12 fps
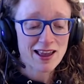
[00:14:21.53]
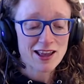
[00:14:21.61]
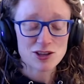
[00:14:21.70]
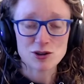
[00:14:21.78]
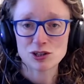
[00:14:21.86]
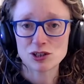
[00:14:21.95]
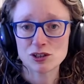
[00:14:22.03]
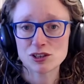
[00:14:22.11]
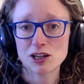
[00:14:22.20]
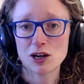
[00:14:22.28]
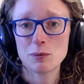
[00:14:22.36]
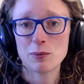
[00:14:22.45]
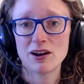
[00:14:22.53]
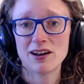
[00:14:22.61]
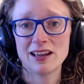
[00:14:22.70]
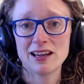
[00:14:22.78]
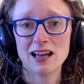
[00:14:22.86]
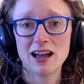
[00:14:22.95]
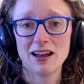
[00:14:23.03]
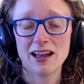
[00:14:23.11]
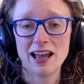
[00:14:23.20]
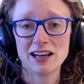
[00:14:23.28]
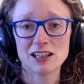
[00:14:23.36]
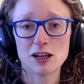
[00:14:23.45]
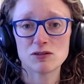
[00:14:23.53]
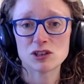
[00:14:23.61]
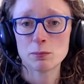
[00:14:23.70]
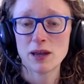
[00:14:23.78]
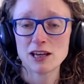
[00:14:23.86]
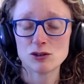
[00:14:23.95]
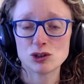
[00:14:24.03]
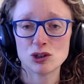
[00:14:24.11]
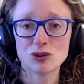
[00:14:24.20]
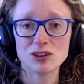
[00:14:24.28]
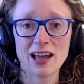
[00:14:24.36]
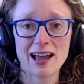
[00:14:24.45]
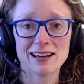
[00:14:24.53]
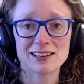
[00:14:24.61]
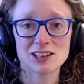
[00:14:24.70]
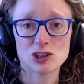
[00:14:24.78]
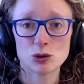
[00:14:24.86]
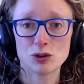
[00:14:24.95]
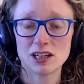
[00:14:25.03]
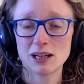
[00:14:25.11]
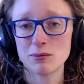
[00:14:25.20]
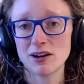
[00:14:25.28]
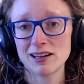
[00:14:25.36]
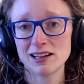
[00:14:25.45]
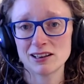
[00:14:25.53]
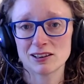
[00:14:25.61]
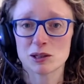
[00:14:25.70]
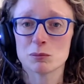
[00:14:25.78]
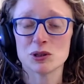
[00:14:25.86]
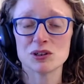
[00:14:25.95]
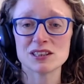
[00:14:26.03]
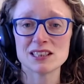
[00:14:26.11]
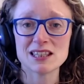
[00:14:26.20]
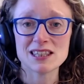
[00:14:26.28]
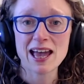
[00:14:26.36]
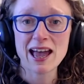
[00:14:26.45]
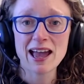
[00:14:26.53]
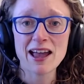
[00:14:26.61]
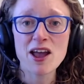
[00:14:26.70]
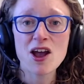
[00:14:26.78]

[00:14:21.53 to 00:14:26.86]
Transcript: You can do so by uh, heading over to Patreon and joining my little community there,